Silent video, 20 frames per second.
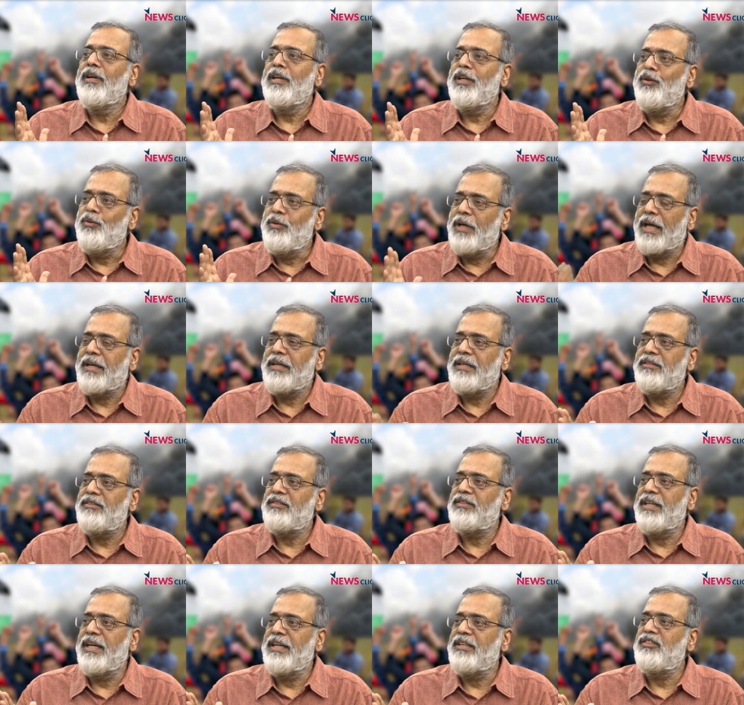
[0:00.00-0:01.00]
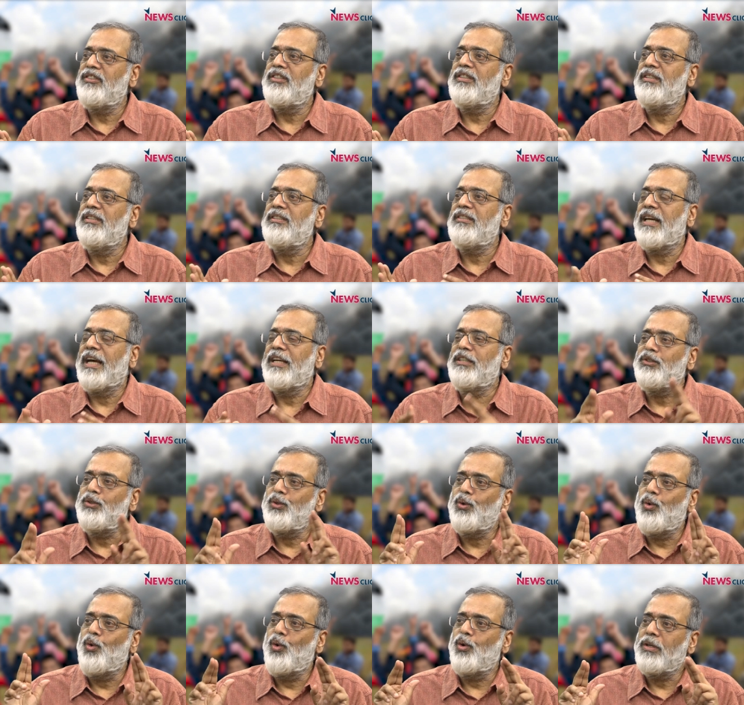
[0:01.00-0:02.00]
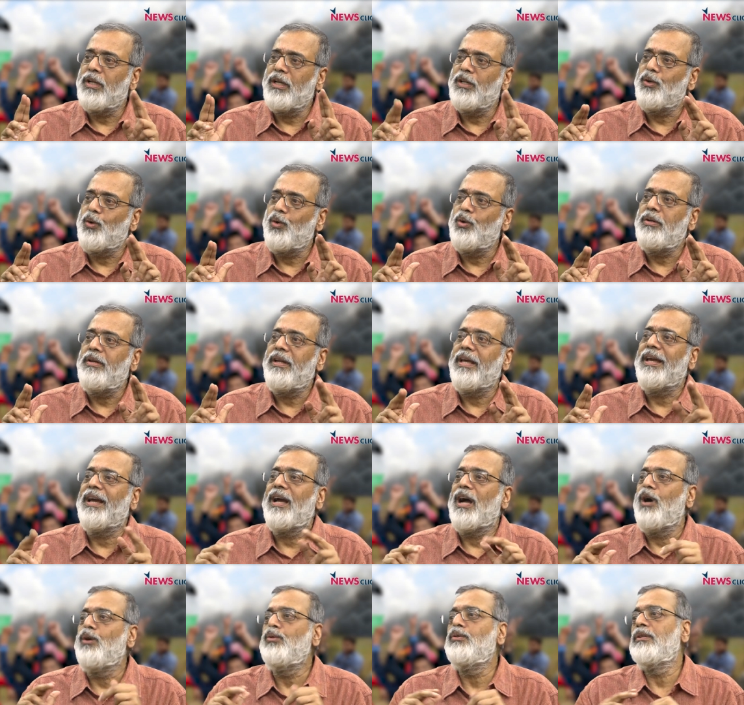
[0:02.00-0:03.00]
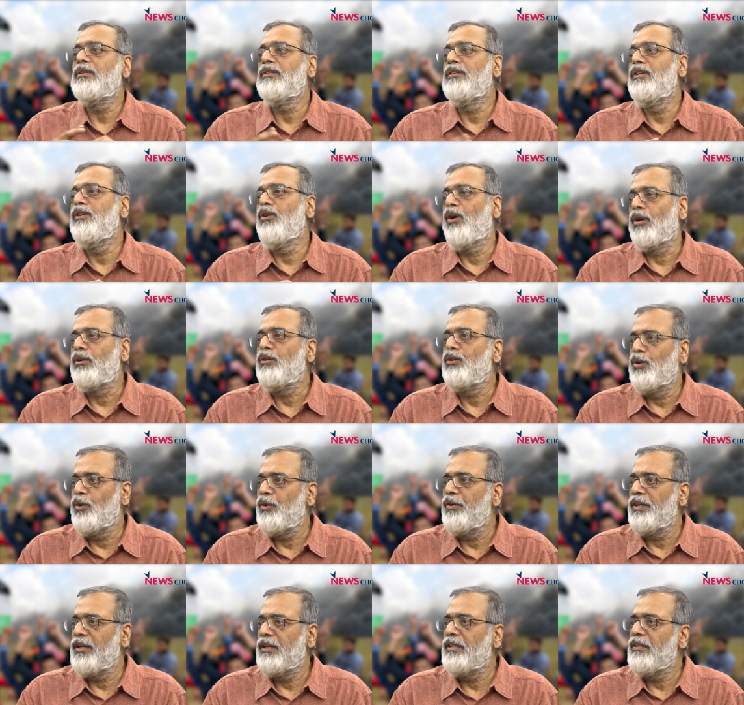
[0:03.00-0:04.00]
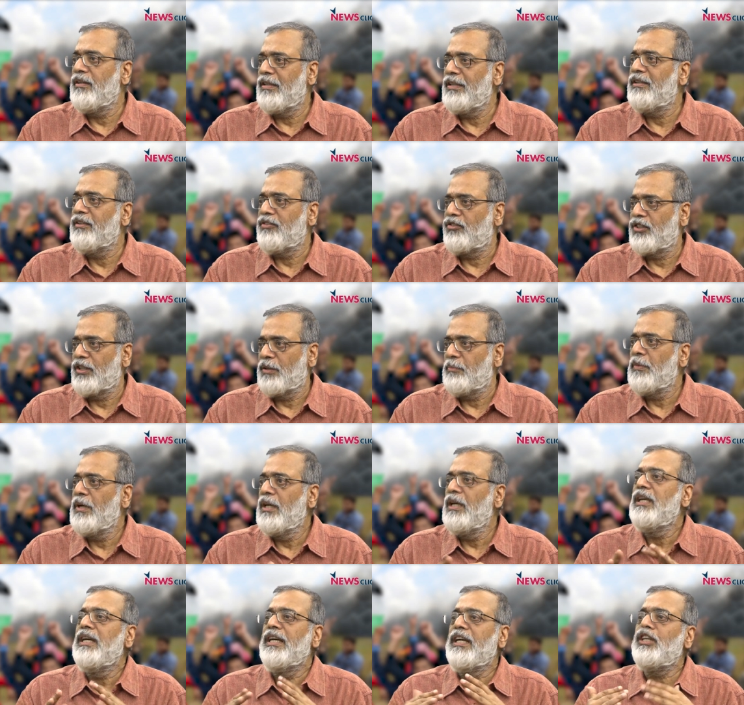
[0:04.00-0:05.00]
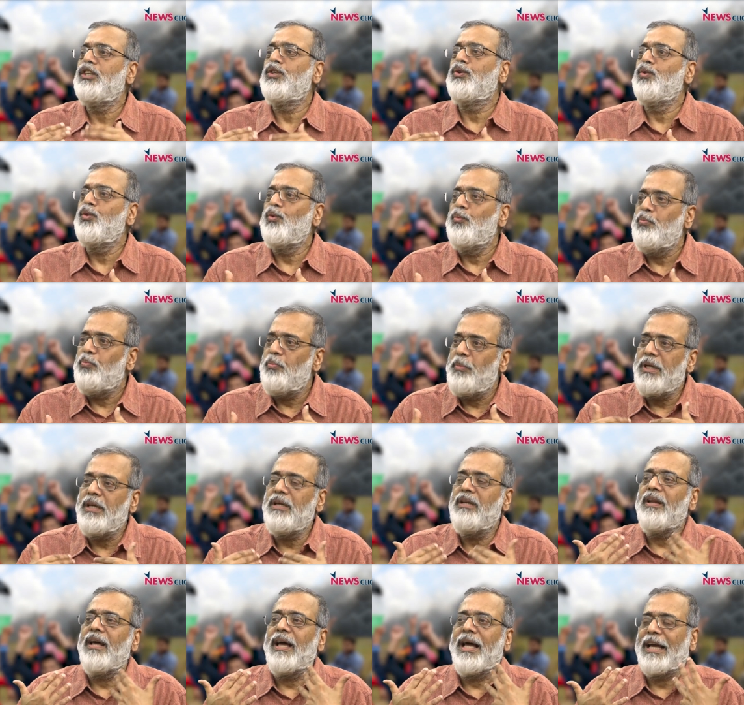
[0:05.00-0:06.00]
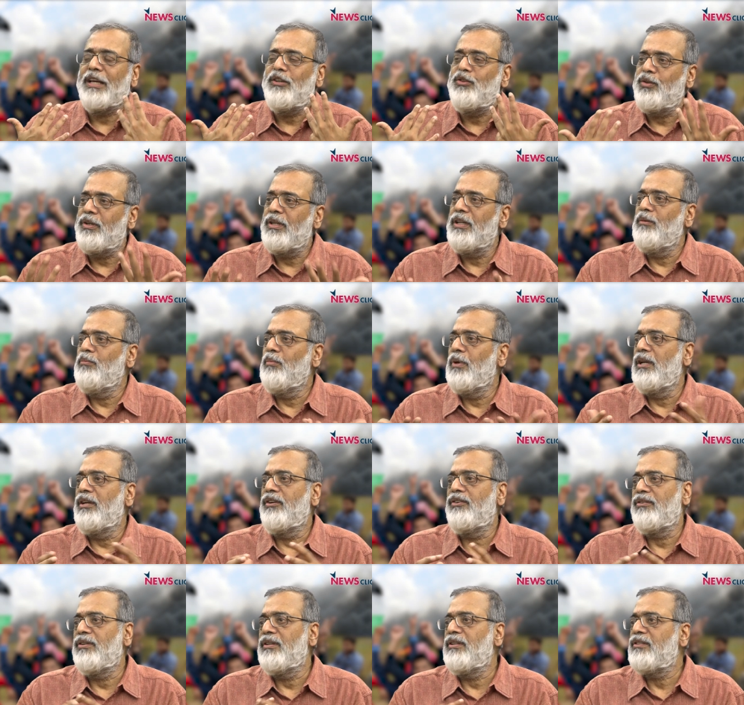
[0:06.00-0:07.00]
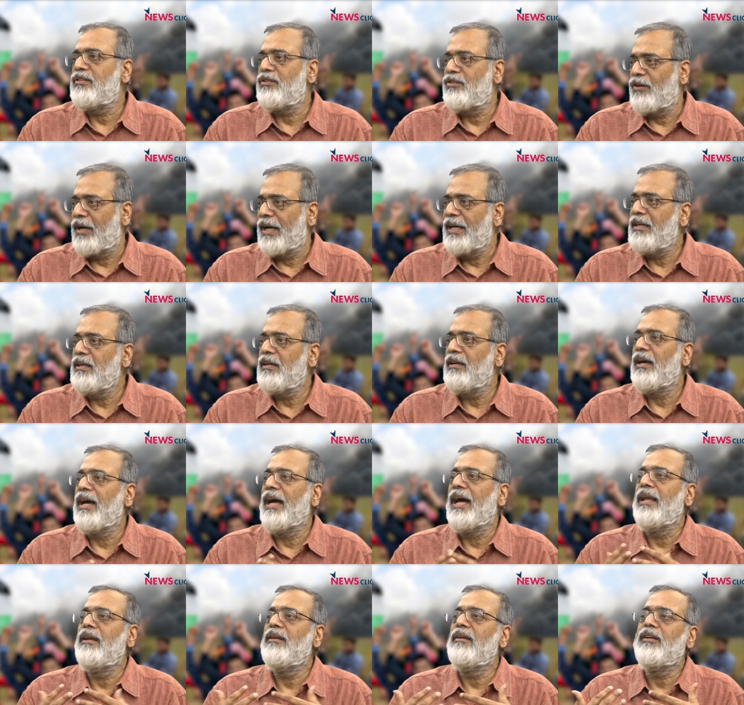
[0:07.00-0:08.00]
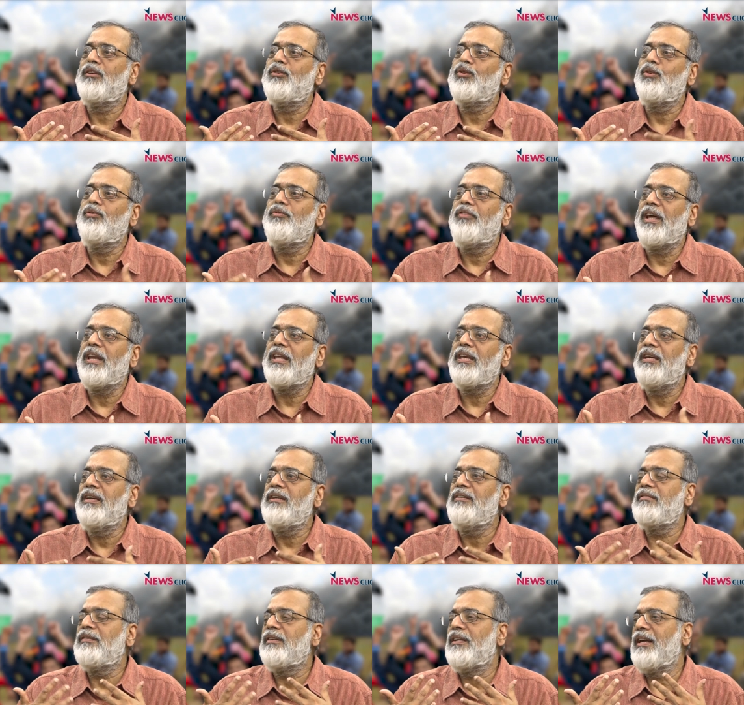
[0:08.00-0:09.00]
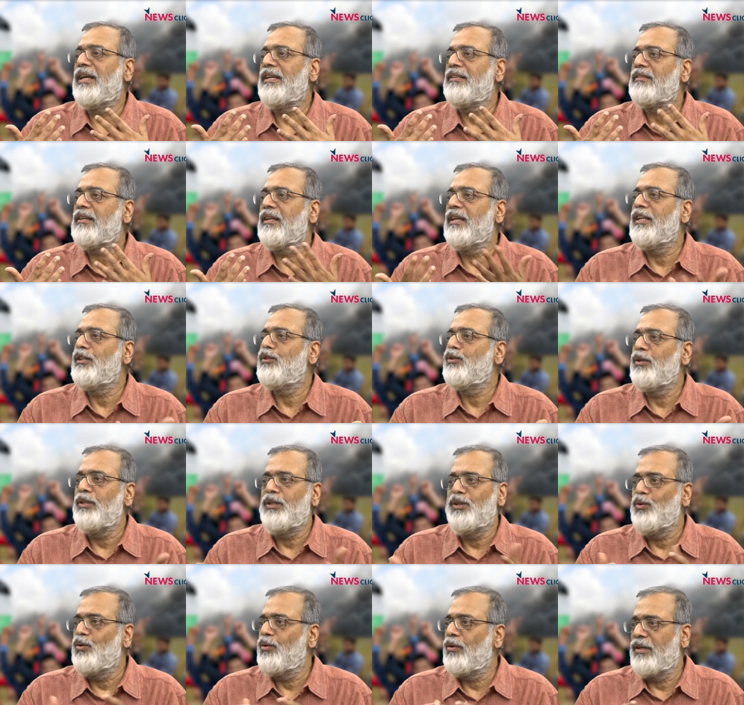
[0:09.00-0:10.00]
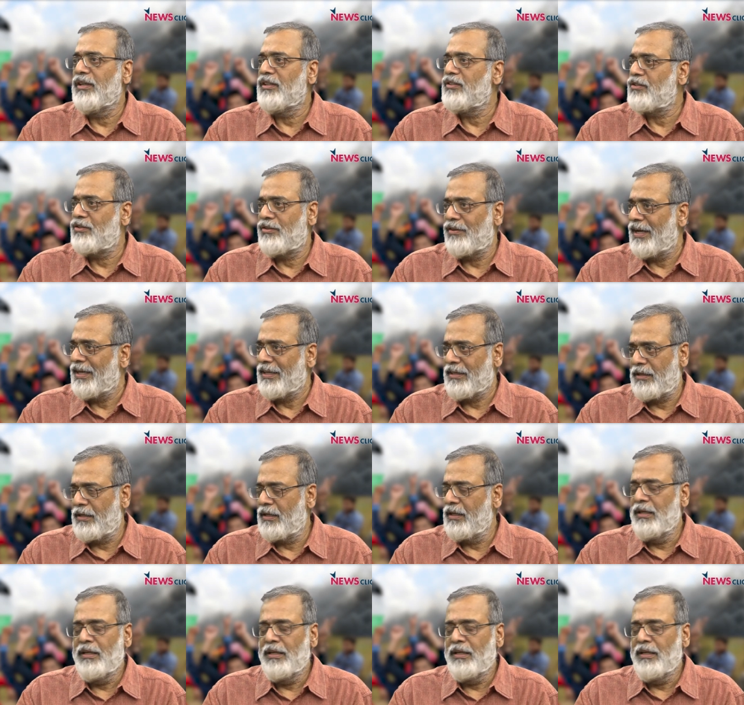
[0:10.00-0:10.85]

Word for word: the United States decides to quote-unquote take out the North Korean leadership, it would mean actually a military strike, and it could very easily escalate to a nuclear strike.